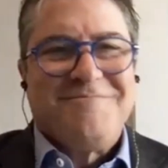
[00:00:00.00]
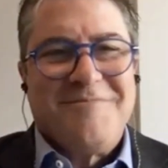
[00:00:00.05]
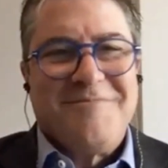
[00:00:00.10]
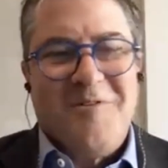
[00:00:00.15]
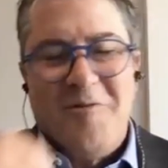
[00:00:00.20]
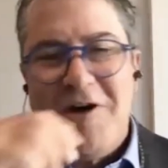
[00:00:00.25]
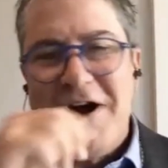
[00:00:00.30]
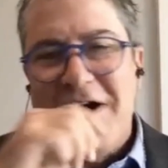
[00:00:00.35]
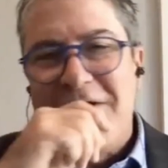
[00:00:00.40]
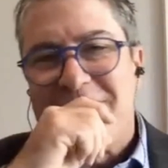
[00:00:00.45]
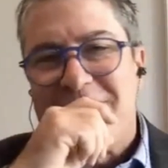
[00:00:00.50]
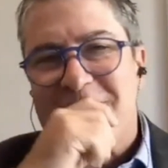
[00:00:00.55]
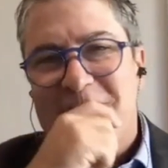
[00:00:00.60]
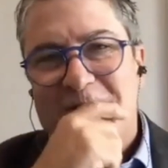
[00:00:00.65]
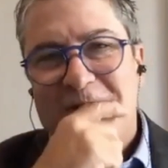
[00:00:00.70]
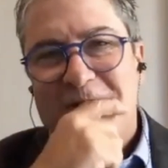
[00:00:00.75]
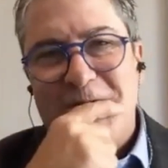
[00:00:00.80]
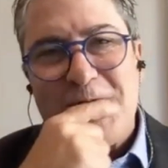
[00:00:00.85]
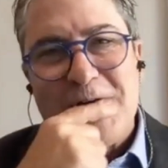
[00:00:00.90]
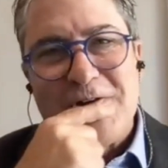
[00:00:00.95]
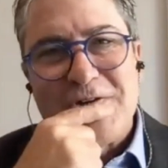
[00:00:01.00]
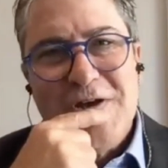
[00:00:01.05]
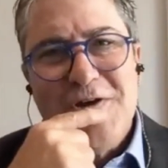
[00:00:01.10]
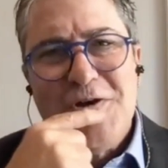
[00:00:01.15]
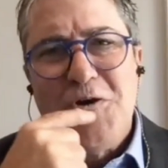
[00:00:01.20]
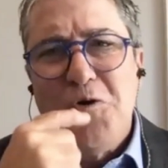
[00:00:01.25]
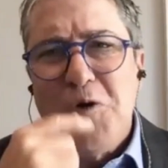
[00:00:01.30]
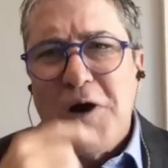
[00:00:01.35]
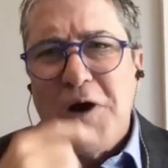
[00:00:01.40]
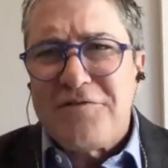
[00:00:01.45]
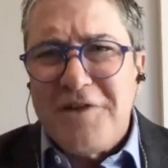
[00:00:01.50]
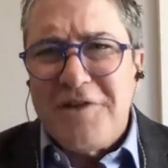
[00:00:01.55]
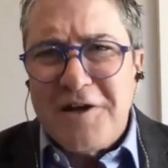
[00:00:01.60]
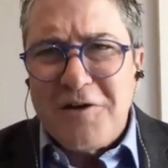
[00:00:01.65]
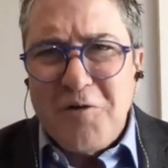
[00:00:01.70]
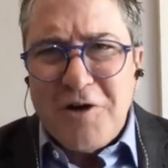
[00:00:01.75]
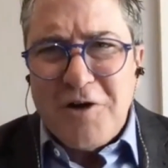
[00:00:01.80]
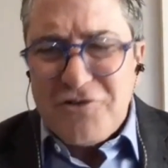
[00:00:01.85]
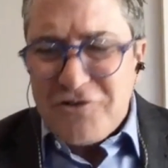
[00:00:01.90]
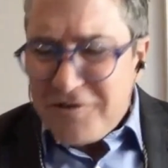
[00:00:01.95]
That's a great question. Who asked that
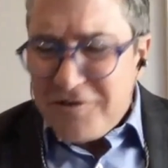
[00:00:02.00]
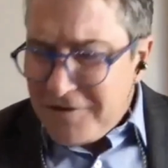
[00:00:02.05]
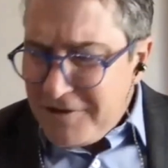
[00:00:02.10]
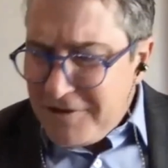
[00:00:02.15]
question?